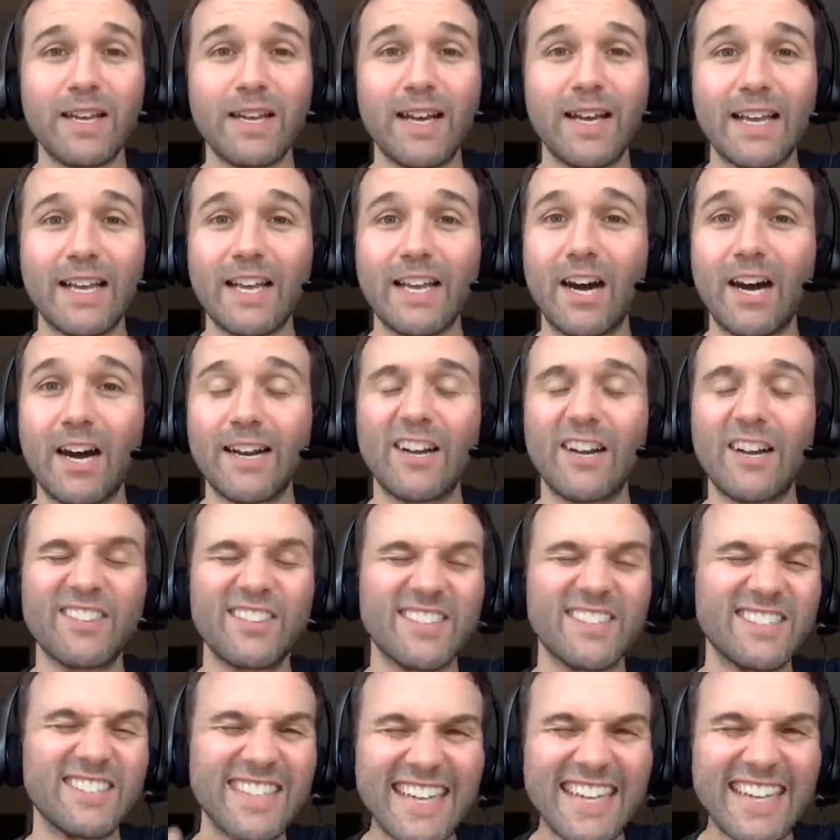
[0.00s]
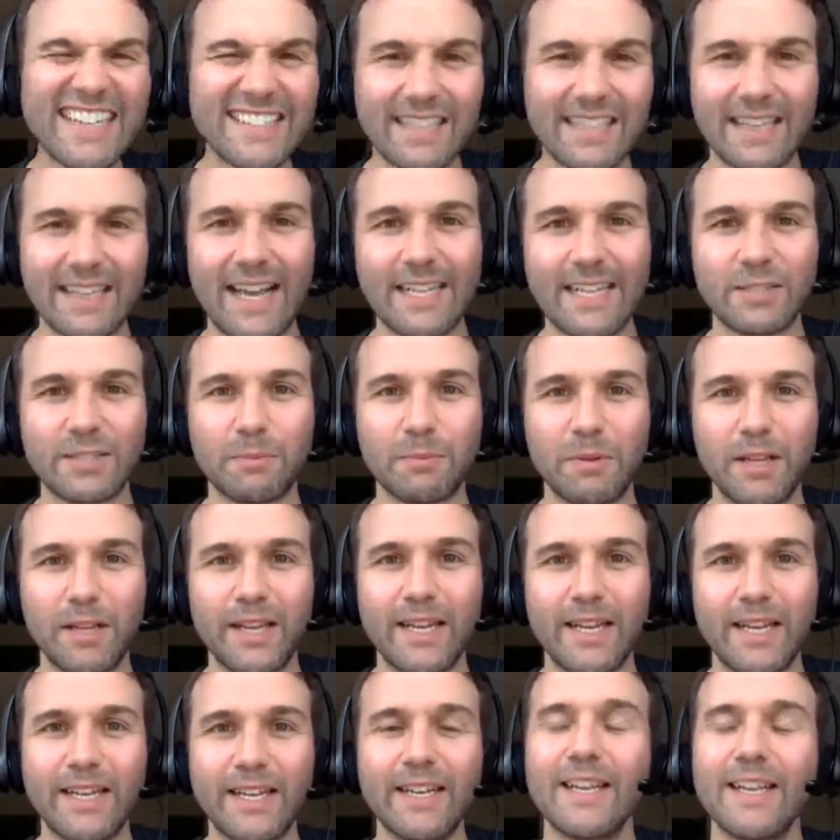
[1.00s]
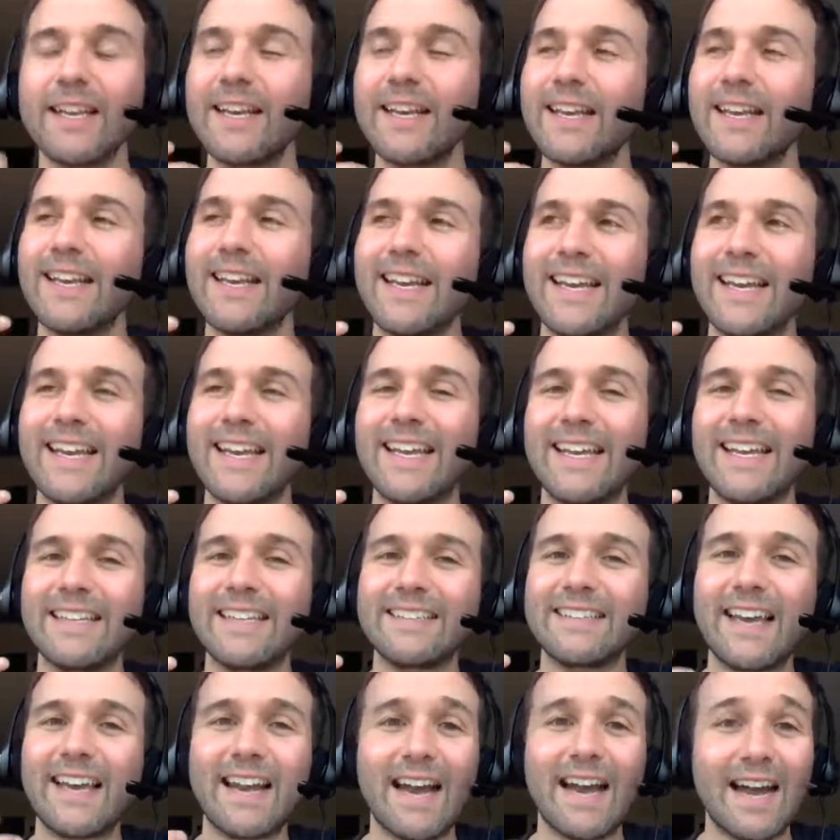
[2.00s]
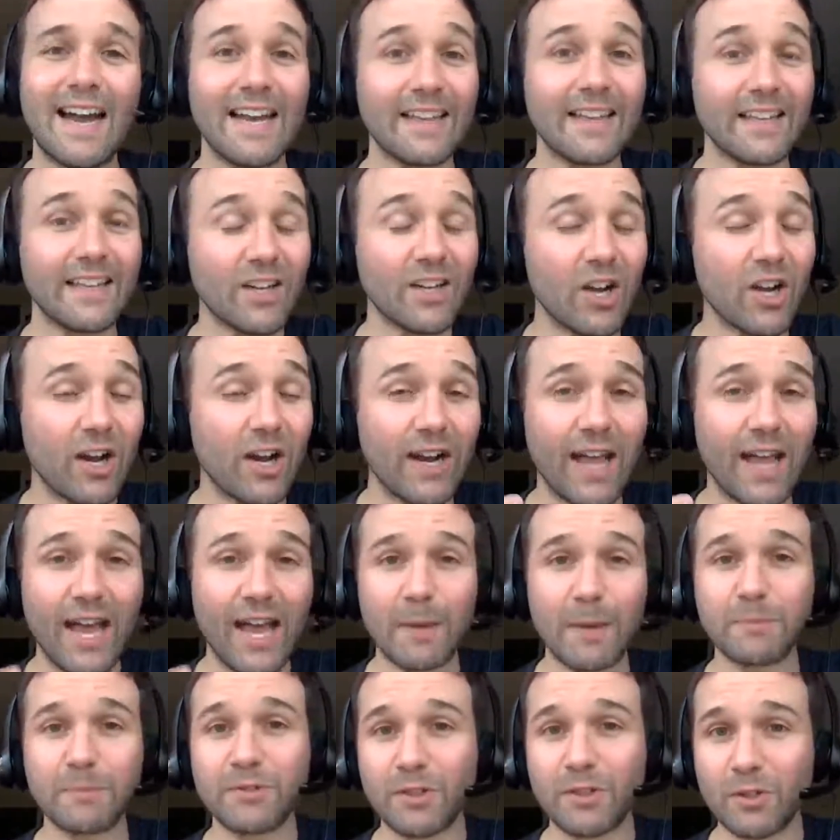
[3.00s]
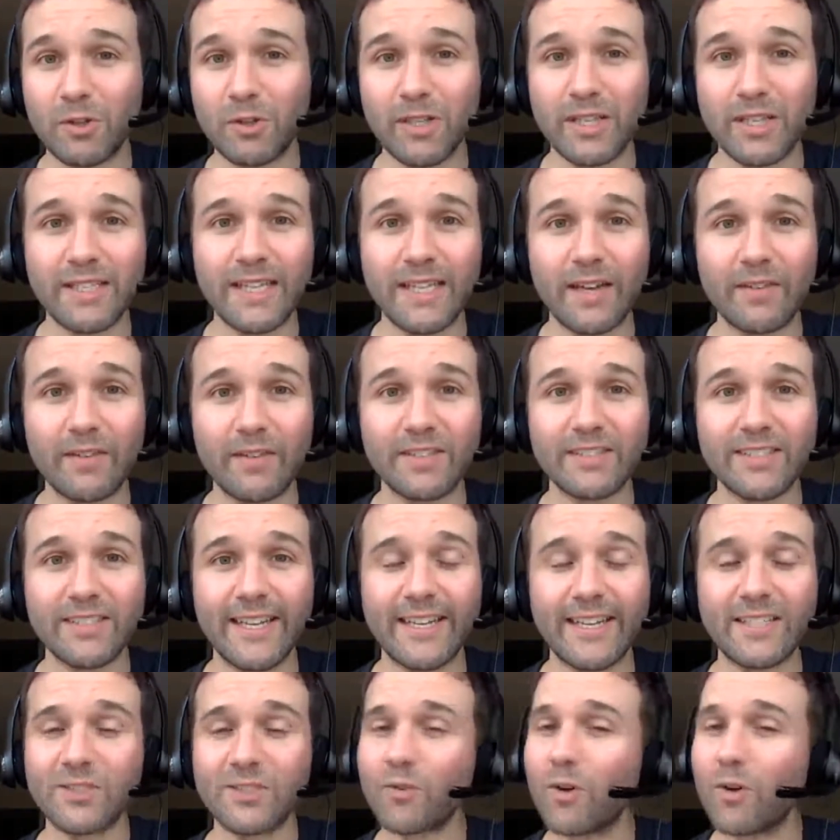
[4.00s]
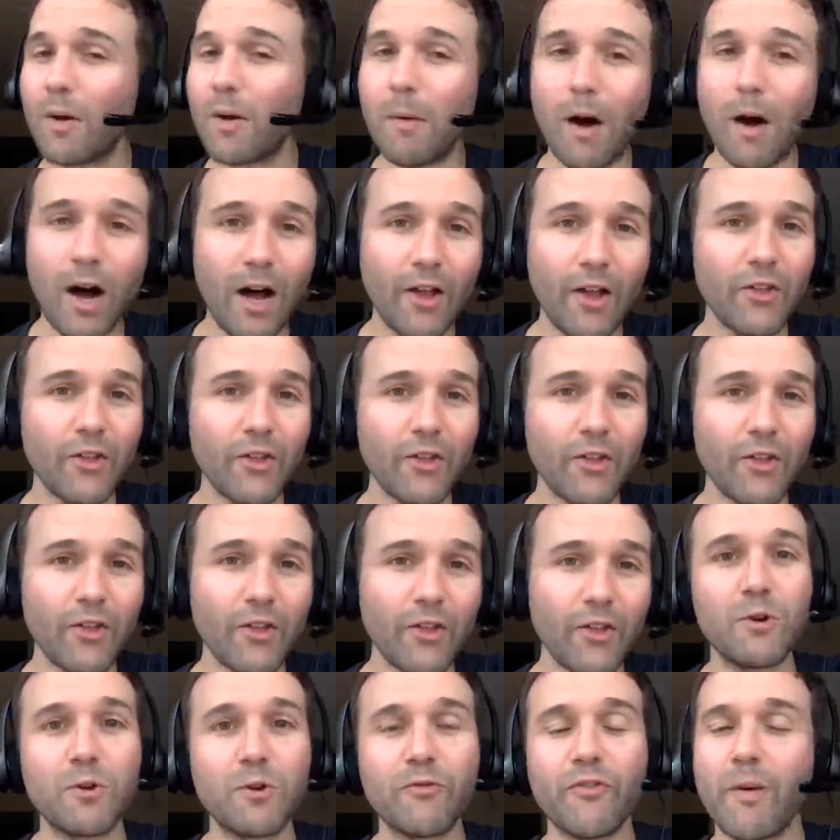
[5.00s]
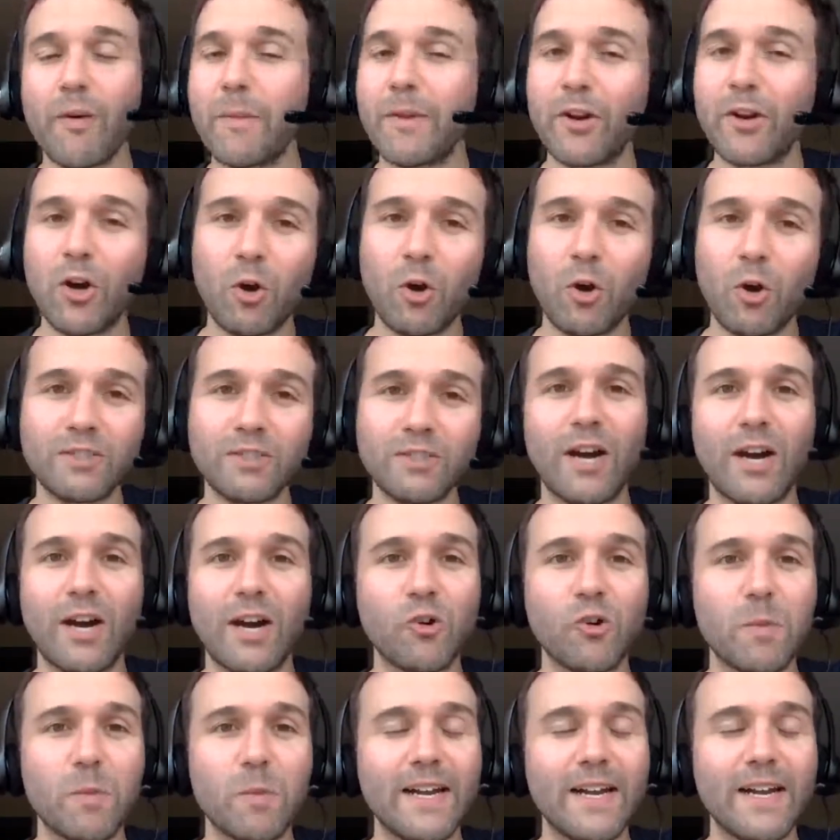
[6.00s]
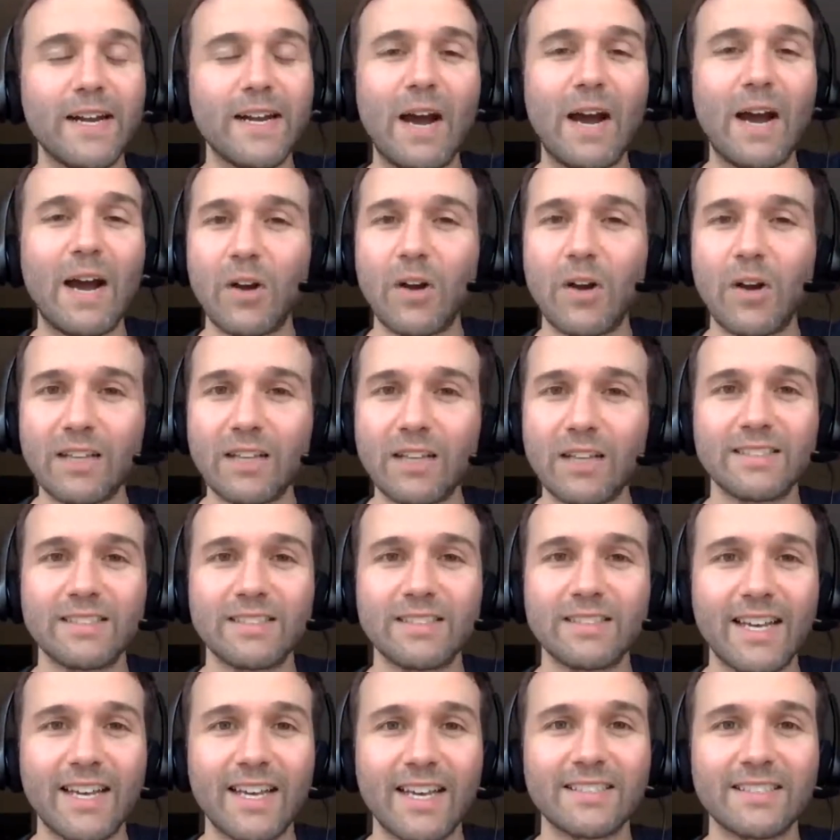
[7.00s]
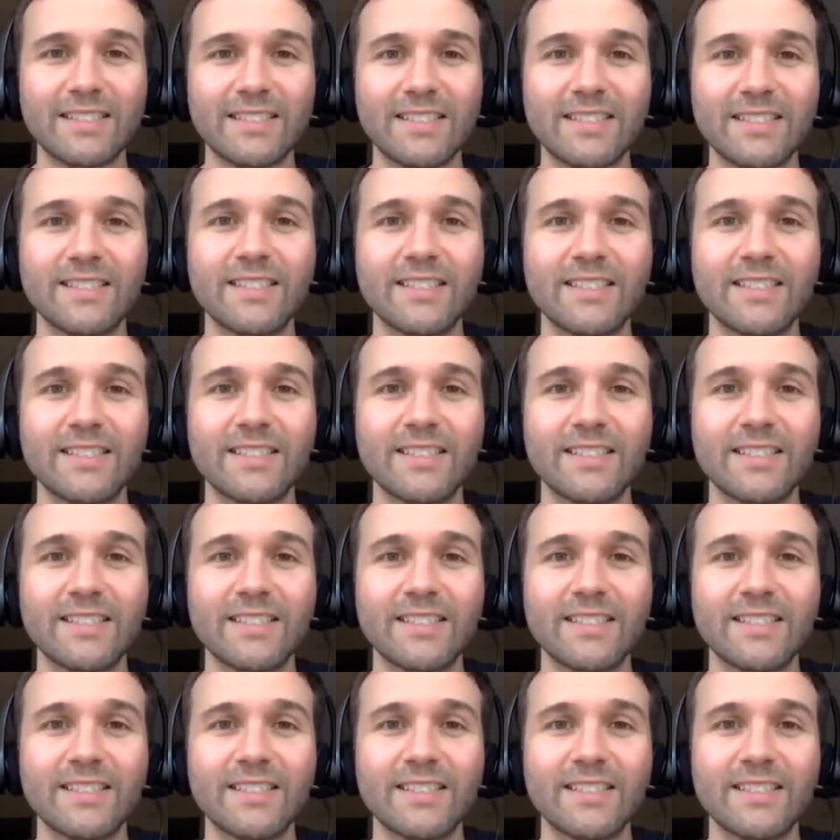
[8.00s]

I got out the second to last plane, and that island got absolutely devastated. So I'm on the move. I'm in a hotel room right now in Austin, Texas.